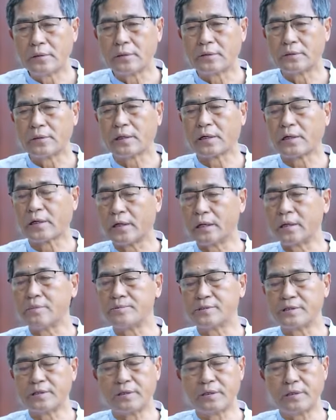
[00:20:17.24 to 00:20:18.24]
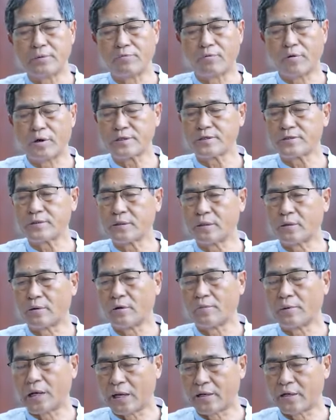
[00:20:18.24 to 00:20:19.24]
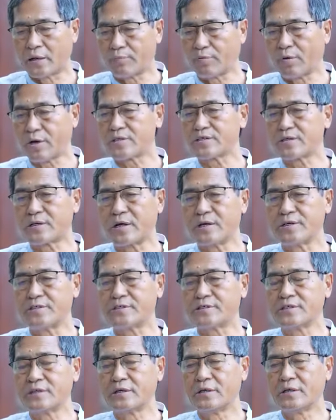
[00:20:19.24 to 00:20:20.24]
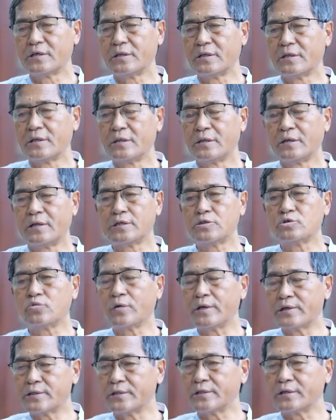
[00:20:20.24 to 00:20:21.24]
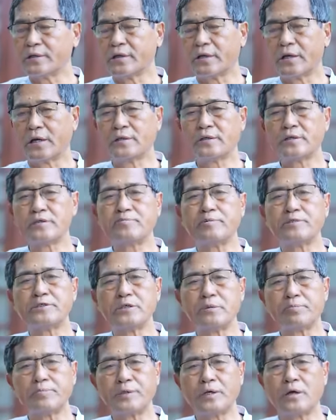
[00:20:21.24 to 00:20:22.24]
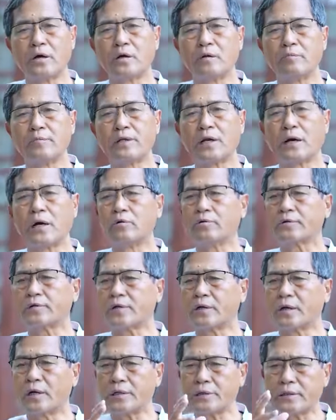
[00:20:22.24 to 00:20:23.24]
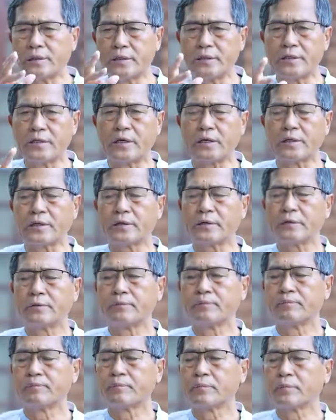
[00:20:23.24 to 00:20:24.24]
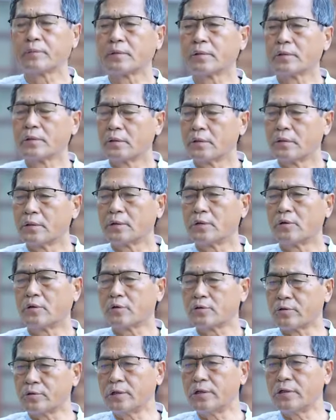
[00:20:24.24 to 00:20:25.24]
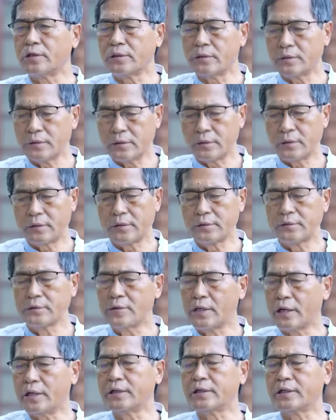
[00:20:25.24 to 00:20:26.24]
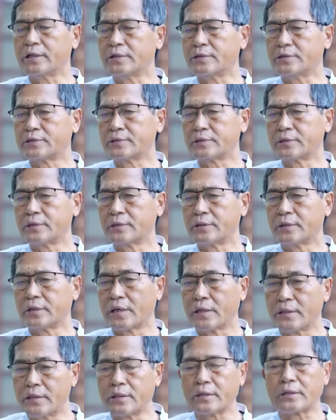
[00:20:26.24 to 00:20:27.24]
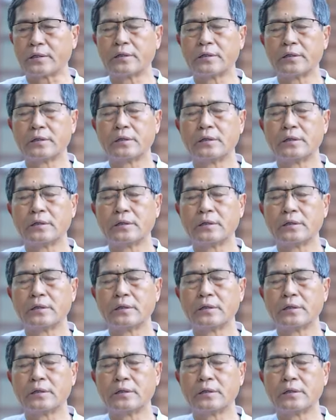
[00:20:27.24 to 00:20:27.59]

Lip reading: their claims in the forest under forest rights. It is waiting, and this BJP government outrightly they are not only denying it, rather